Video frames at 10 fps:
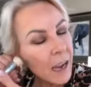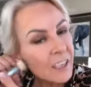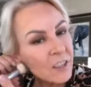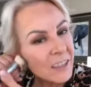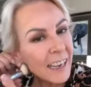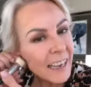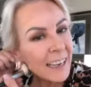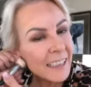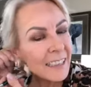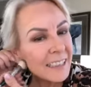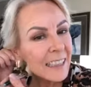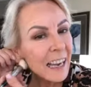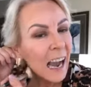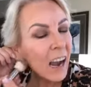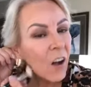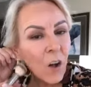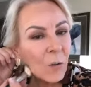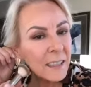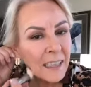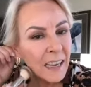I used to hate it. I
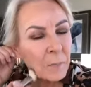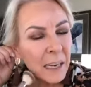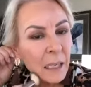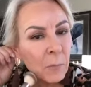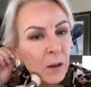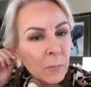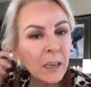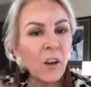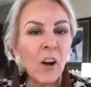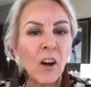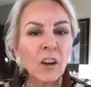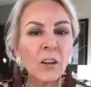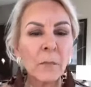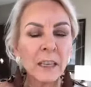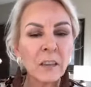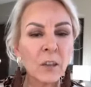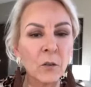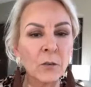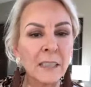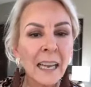always had makeup on my collar, on my
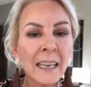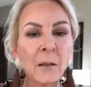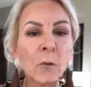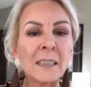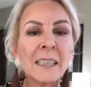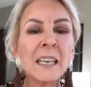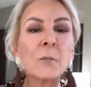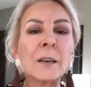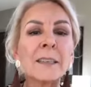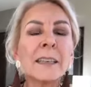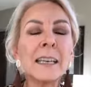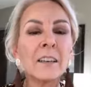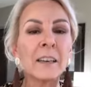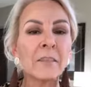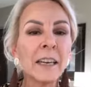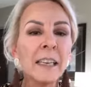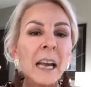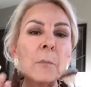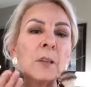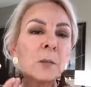clothes, and it wasn't anywhere near it, right?
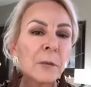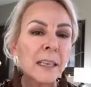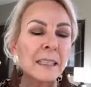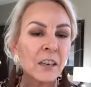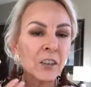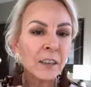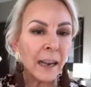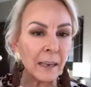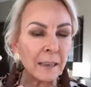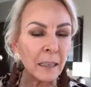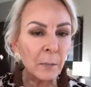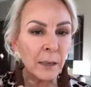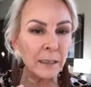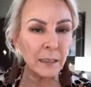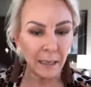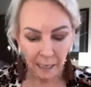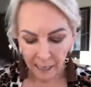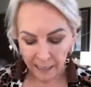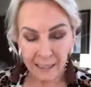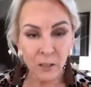But you bring it down your neck a little bit.
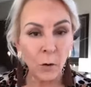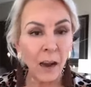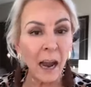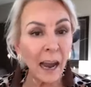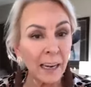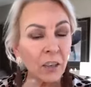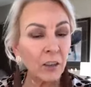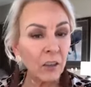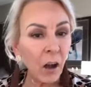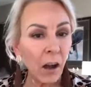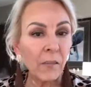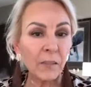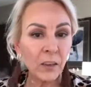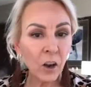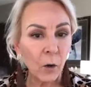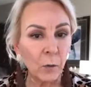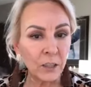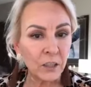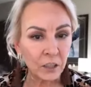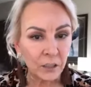And so I could often not
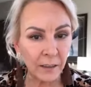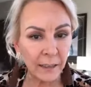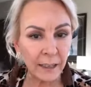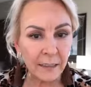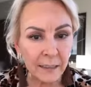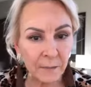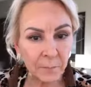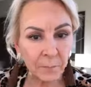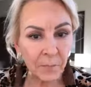wear certain things.